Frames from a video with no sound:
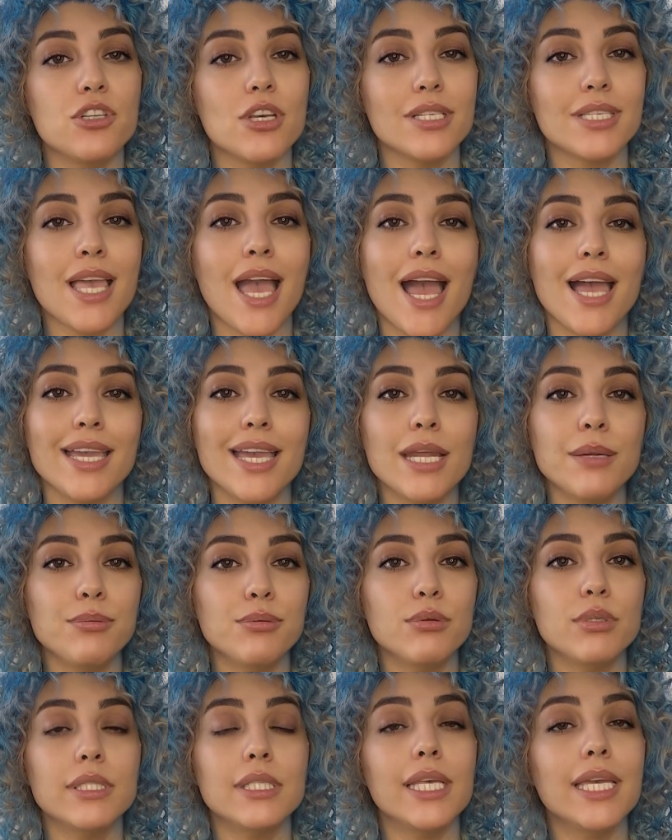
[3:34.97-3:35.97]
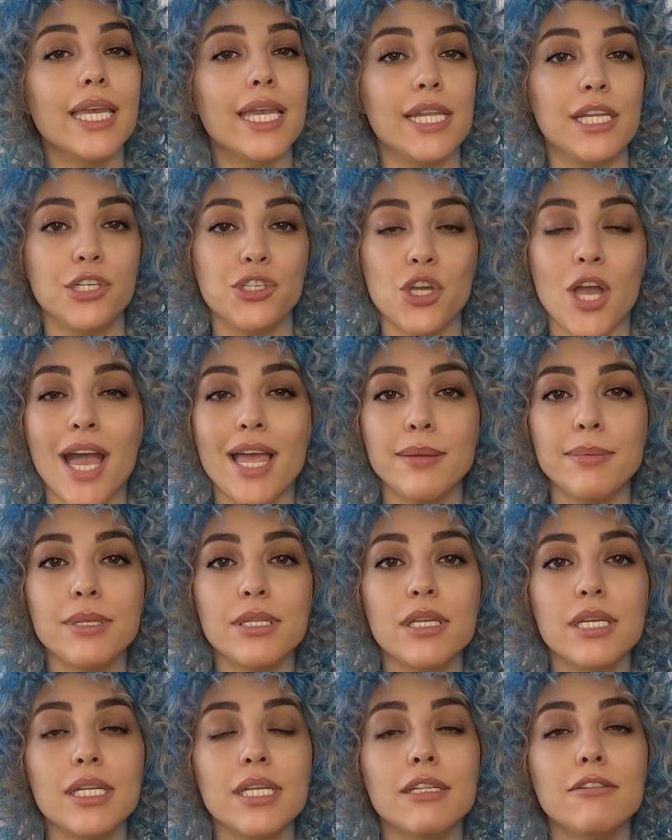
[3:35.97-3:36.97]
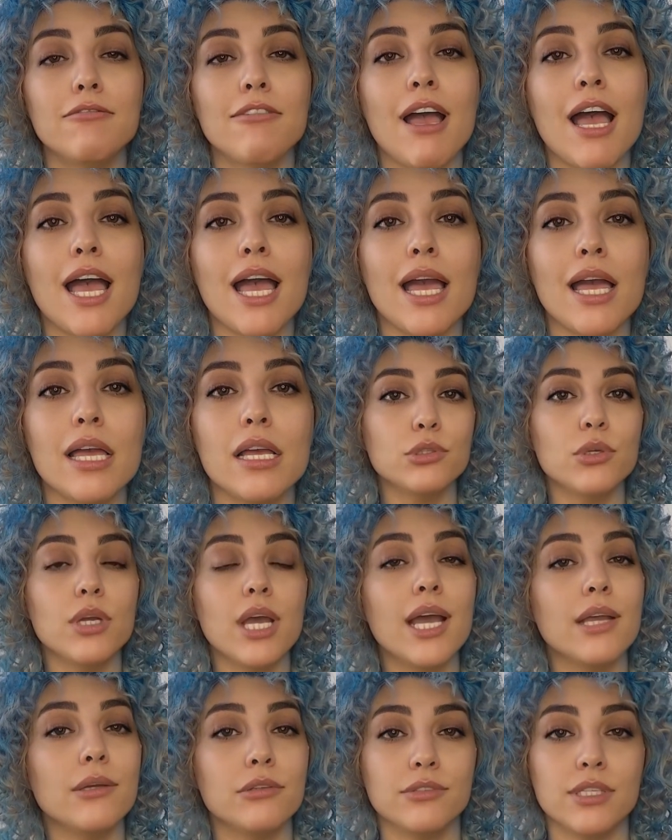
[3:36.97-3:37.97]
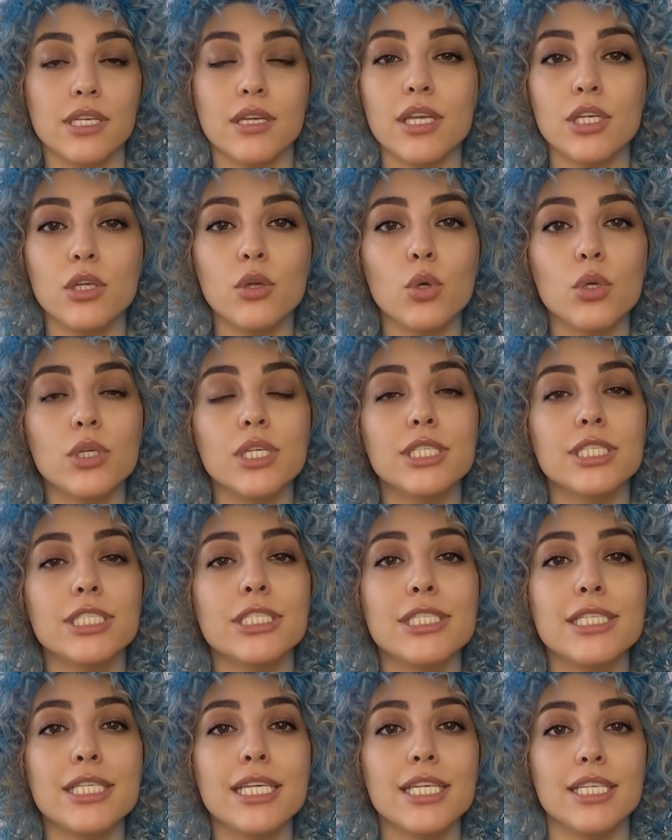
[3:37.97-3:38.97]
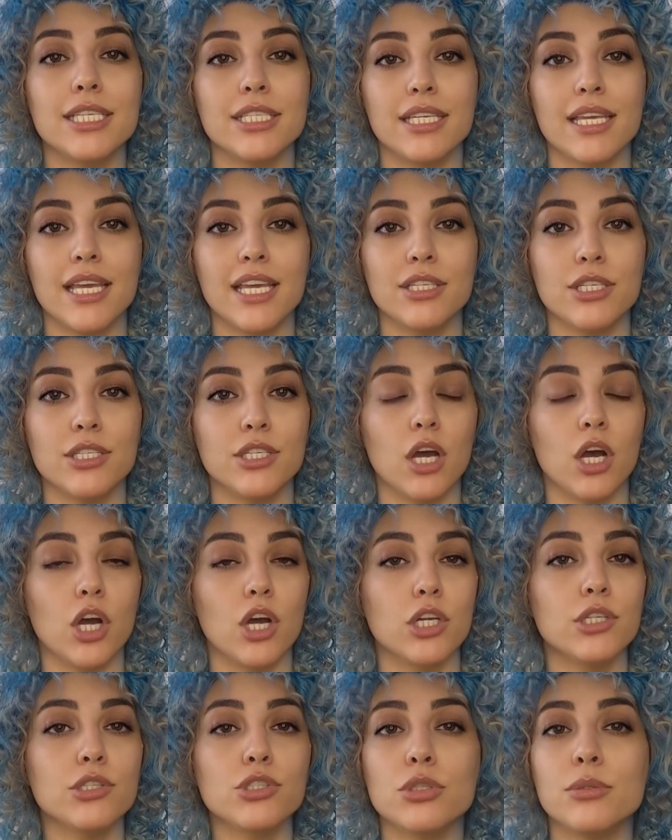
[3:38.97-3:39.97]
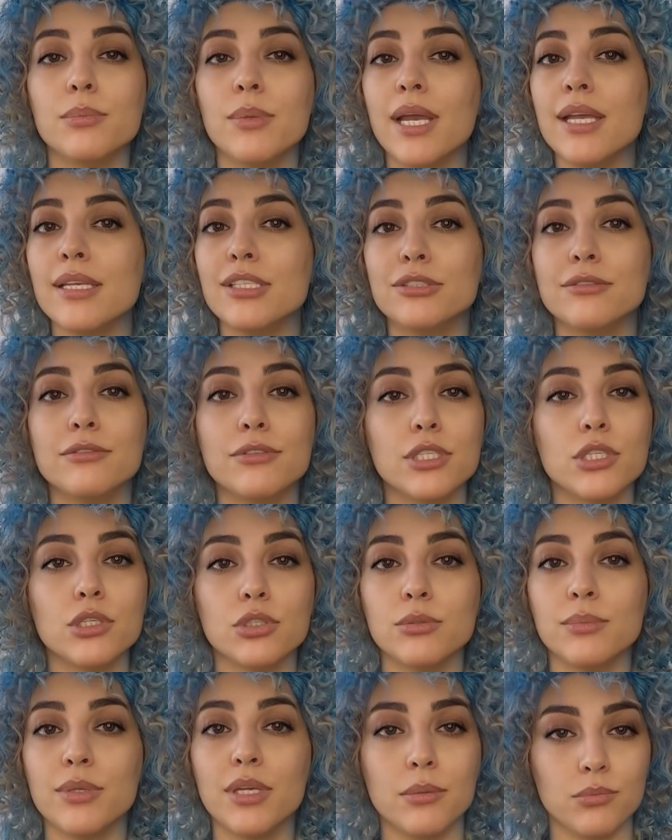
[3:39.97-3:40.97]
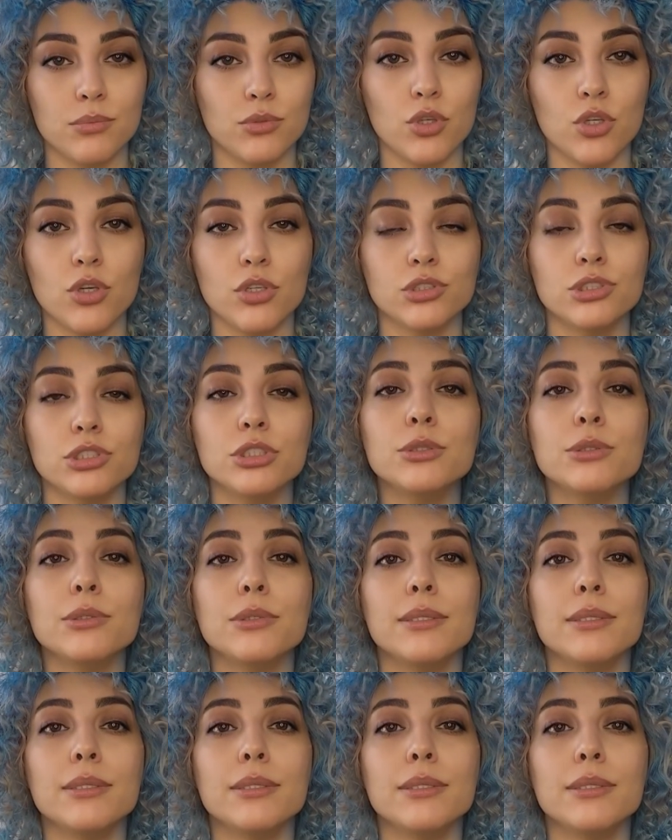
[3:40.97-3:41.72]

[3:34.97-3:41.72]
An important point here is that if you have very oily skin and large pus-filled pimples,